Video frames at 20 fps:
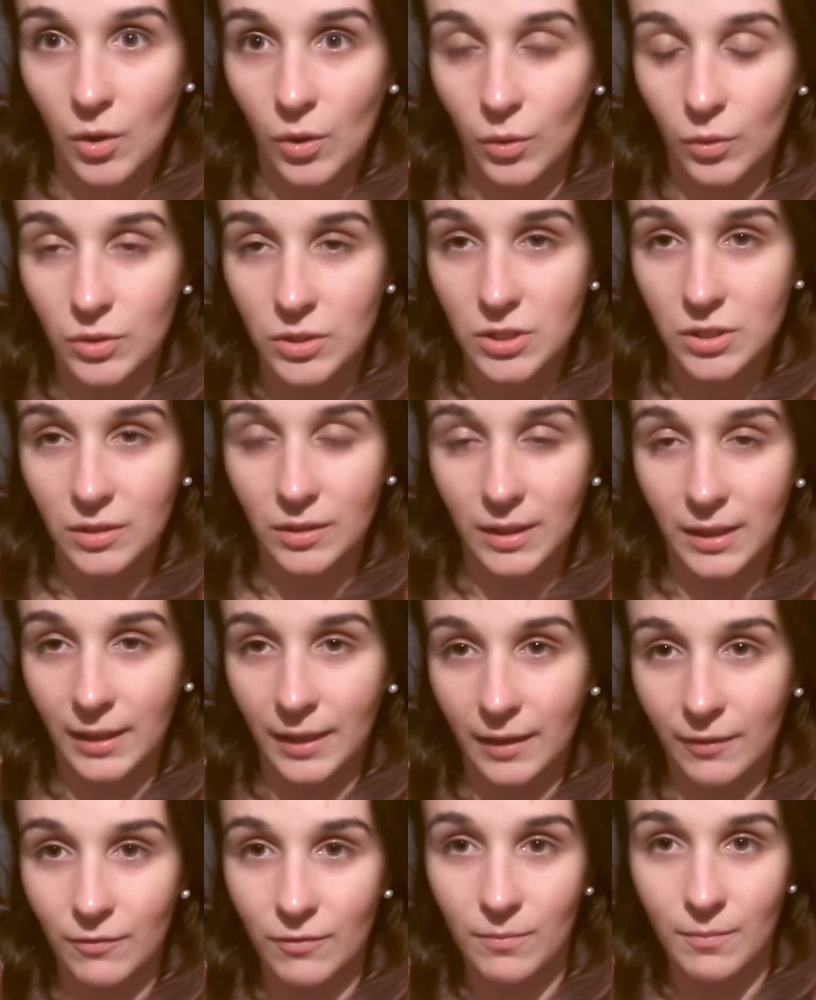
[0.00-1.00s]
Or should I,
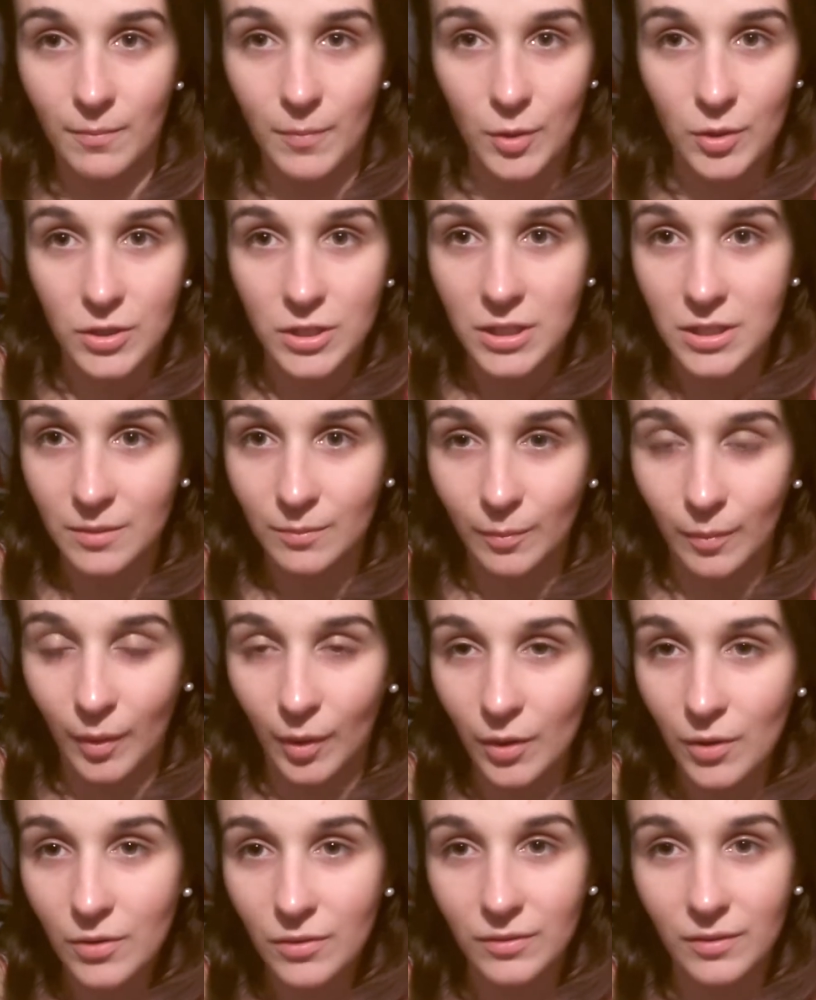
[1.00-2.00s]
like, merge them
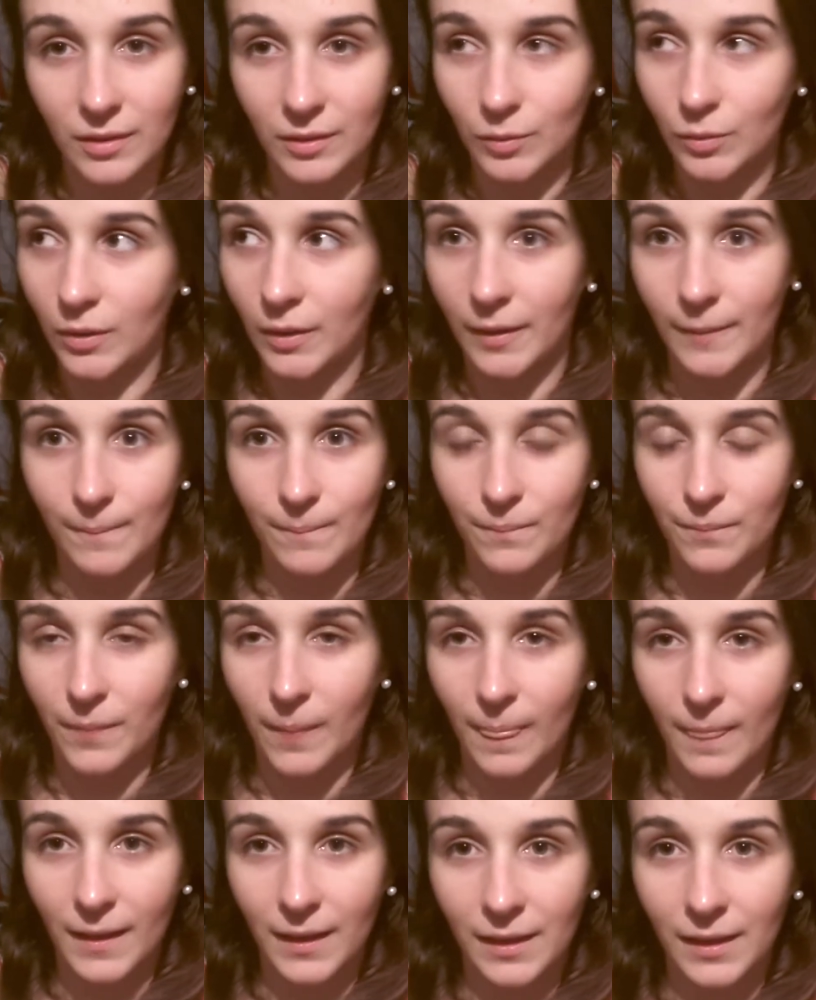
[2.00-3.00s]
both? Or,
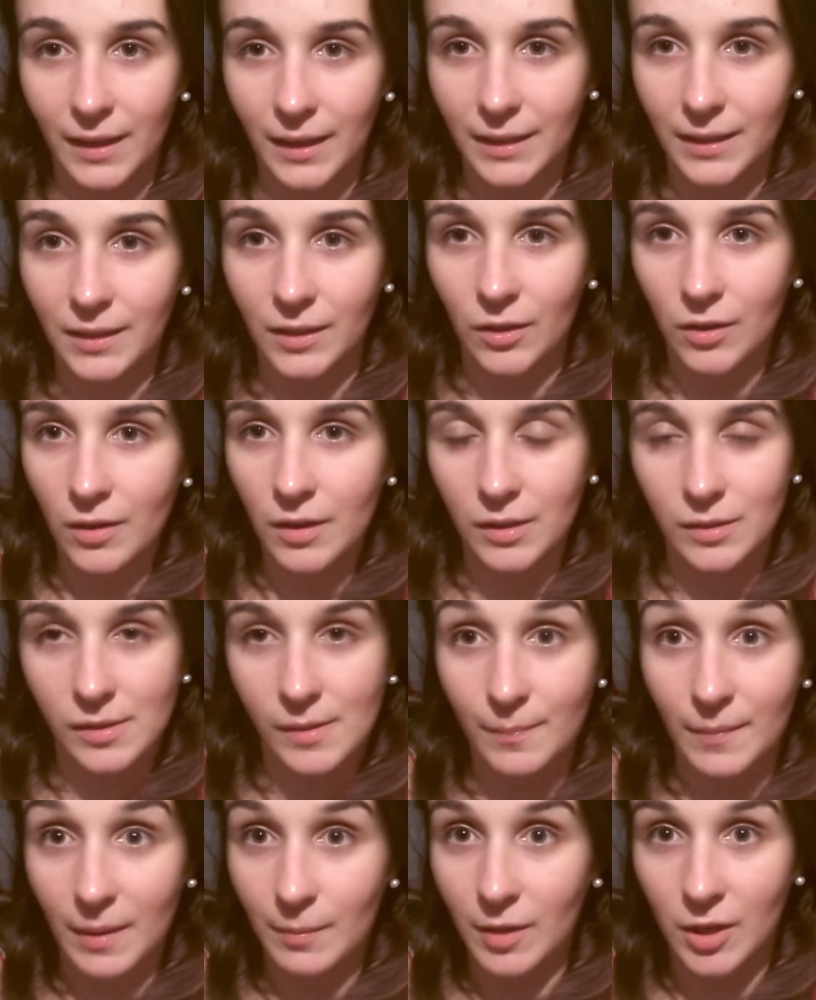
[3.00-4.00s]
like, you know, and
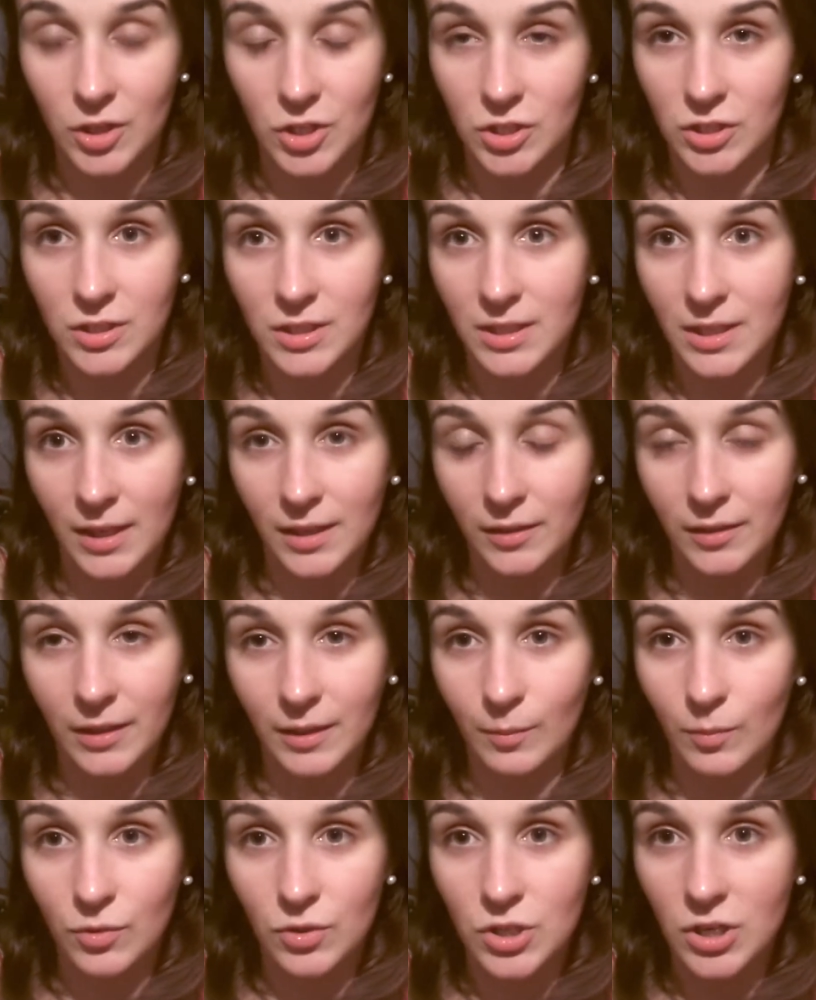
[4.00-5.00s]
maybe I should start
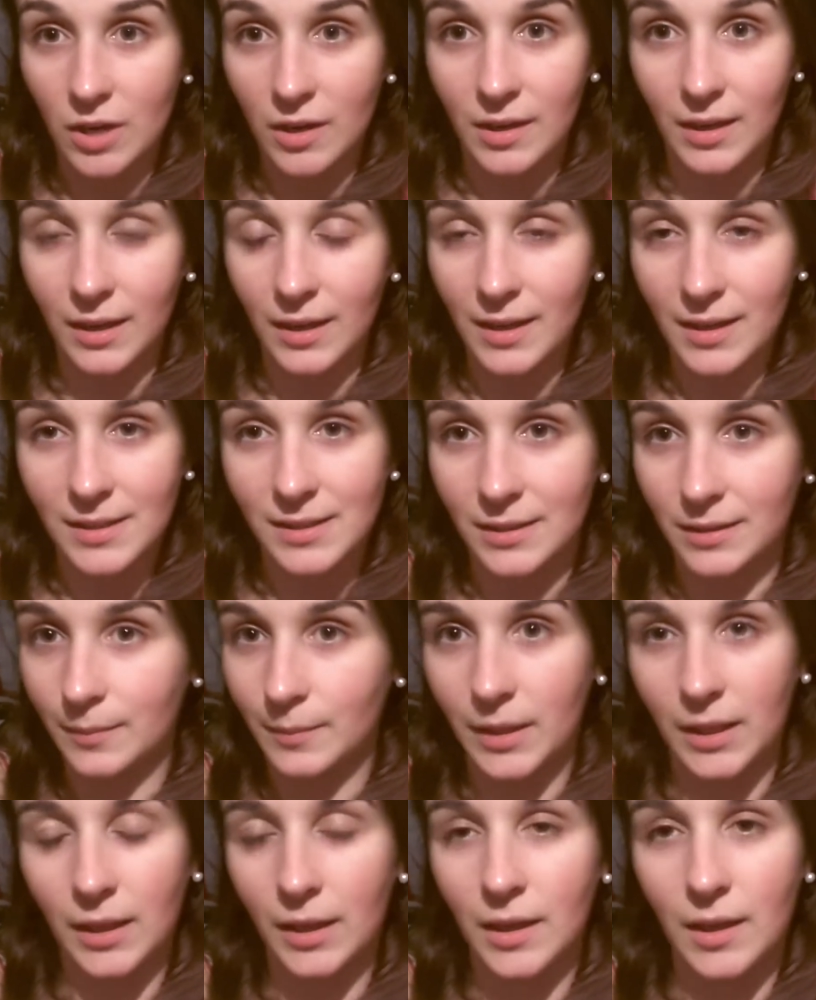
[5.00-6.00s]
learning more Chinese? And I'm
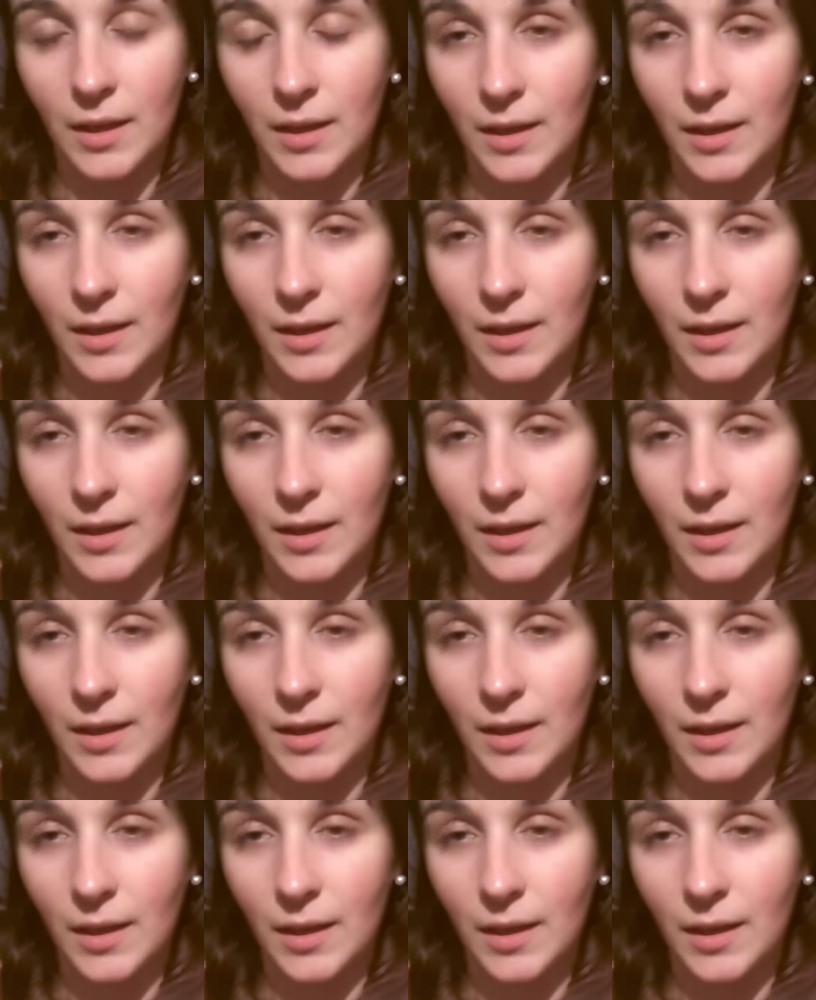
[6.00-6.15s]
like,